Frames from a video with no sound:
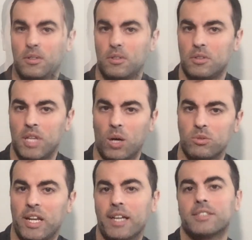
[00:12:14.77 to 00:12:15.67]
Now
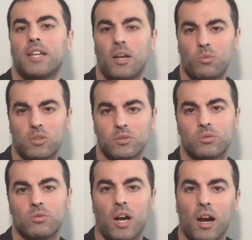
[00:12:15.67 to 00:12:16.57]
next I want to
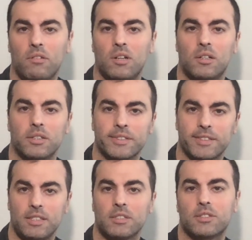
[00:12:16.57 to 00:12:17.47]
cover
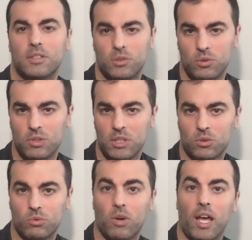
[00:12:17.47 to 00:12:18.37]
things that you need
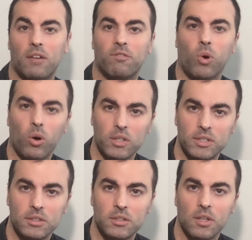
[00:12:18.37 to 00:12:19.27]
to
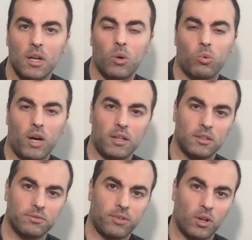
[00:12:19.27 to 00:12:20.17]
avoid while
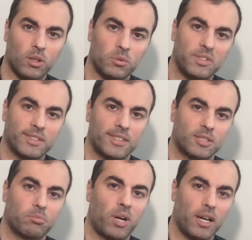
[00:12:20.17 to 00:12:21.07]
following these
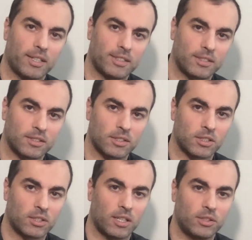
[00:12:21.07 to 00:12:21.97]
practices
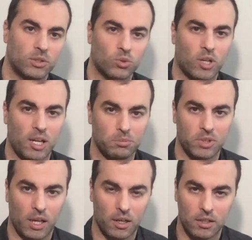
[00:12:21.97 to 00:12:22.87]
that I described
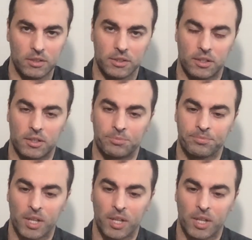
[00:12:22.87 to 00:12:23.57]
earlier.